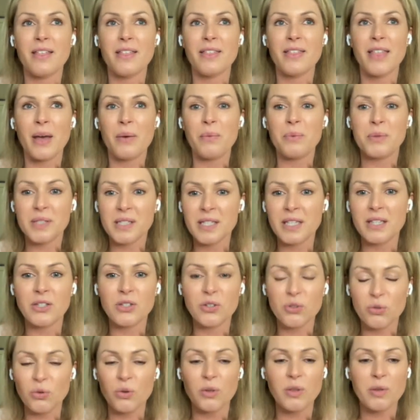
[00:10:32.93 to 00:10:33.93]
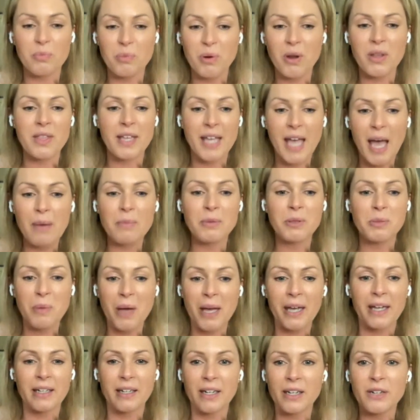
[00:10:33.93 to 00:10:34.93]
that was the straw that broke the camel's
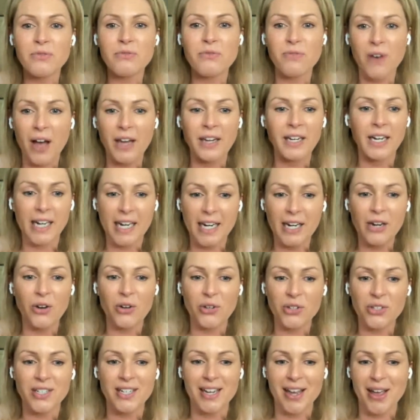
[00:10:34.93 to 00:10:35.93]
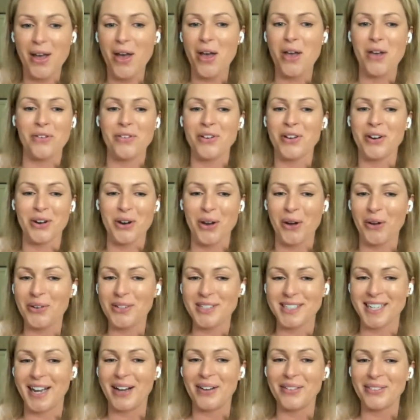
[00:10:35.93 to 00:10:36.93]
back and I'd finally lost it over
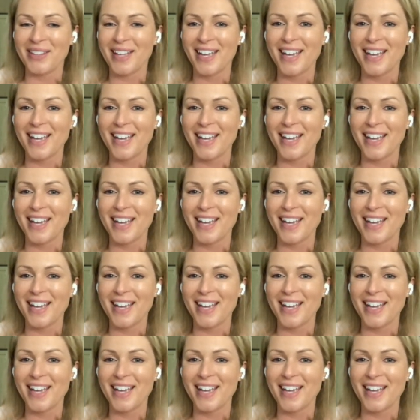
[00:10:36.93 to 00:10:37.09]
lockdown,